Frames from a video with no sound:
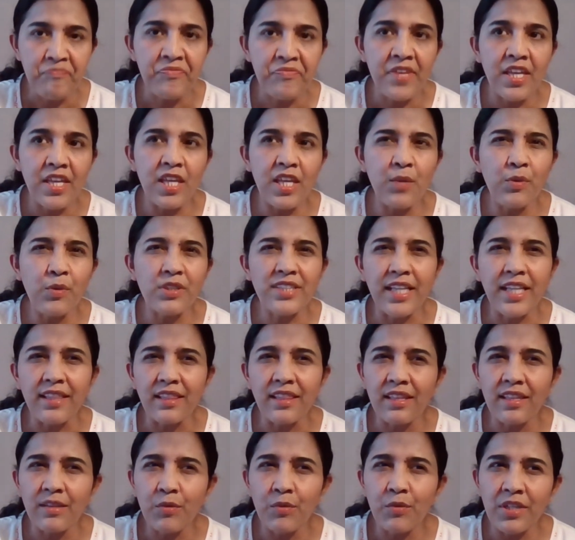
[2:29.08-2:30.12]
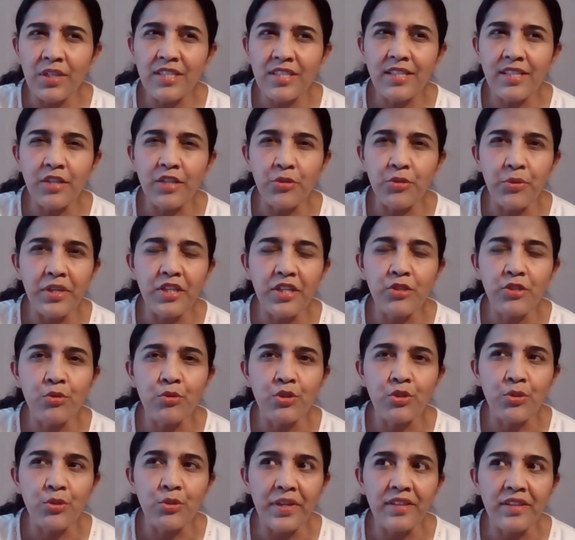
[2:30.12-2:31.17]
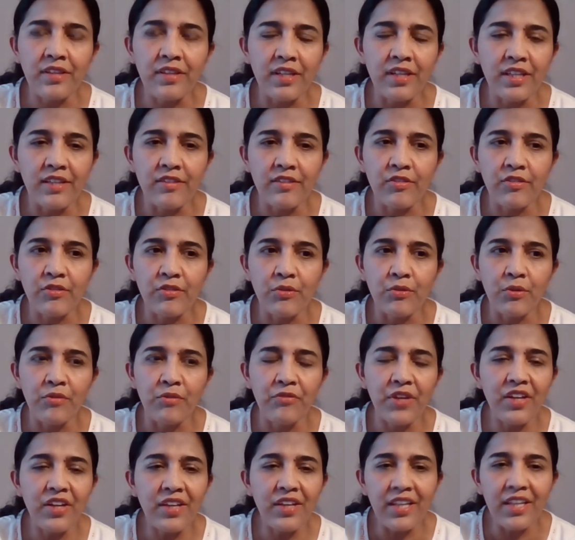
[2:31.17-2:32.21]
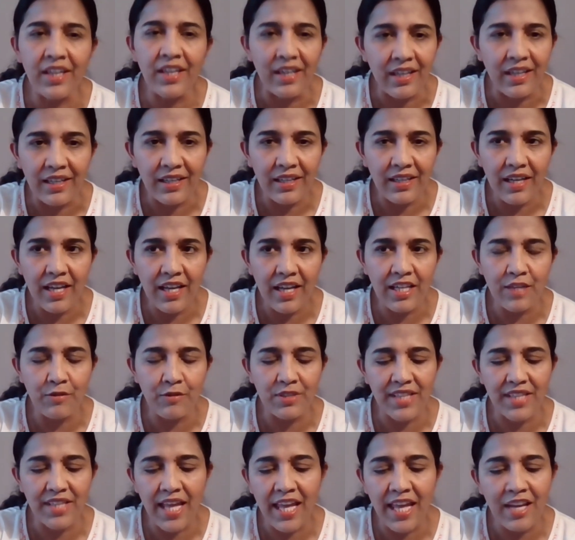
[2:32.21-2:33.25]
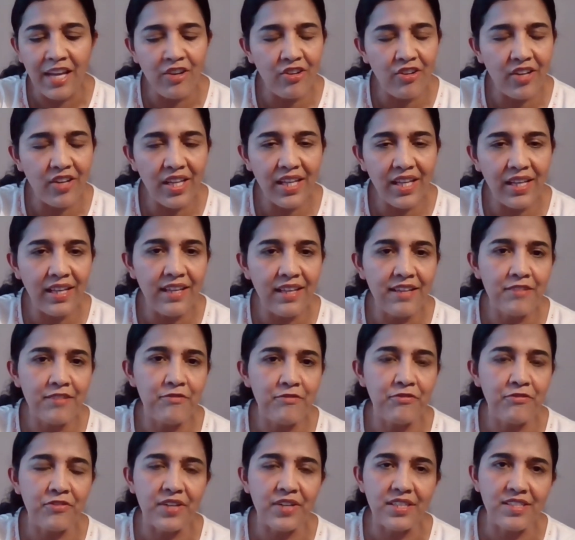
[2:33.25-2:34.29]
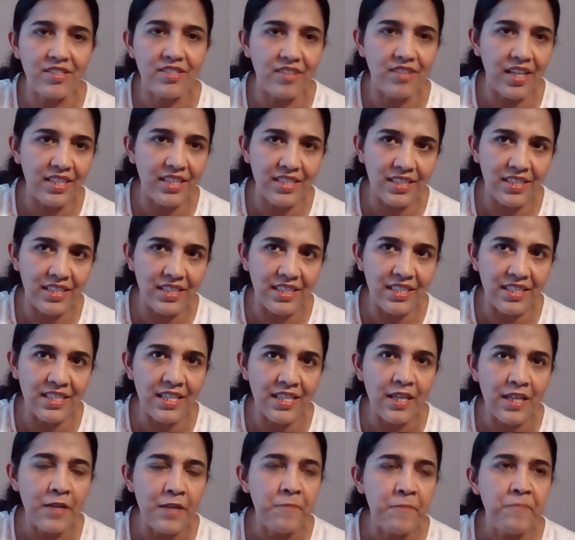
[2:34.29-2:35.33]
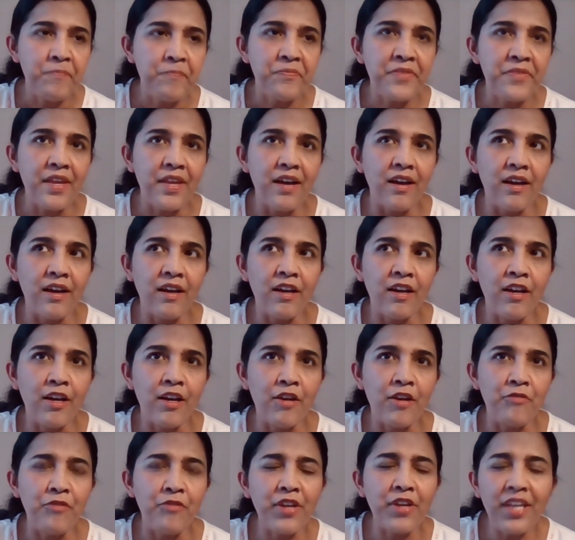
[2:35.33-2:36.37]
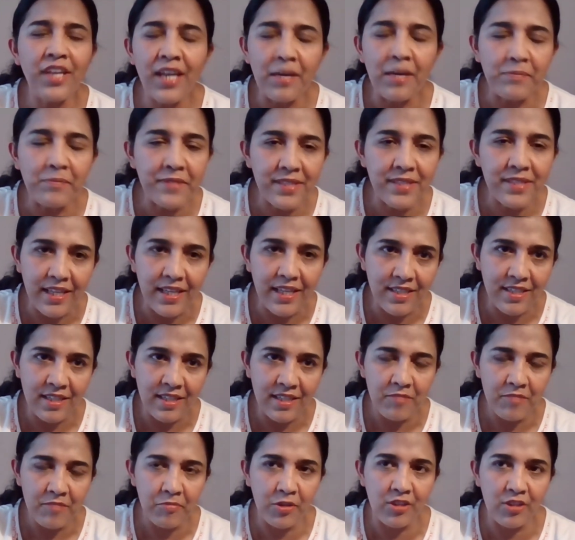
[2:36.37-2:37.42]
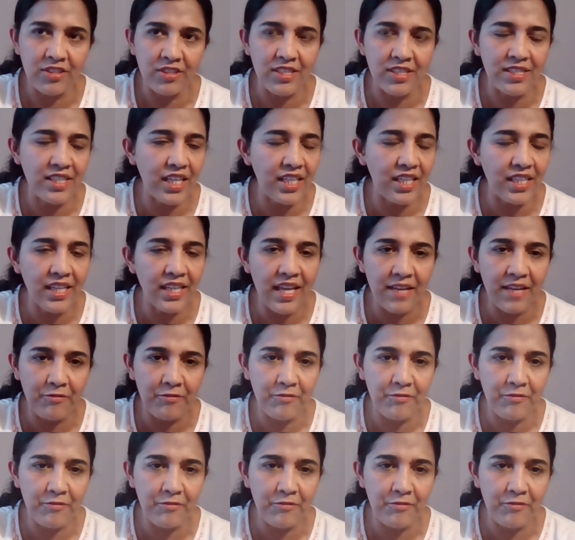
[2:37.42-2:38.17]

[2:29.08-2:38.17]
He was, I want to say, 22 or 23 years old, very young, and he was angry, frustrated, very upset because his kidney had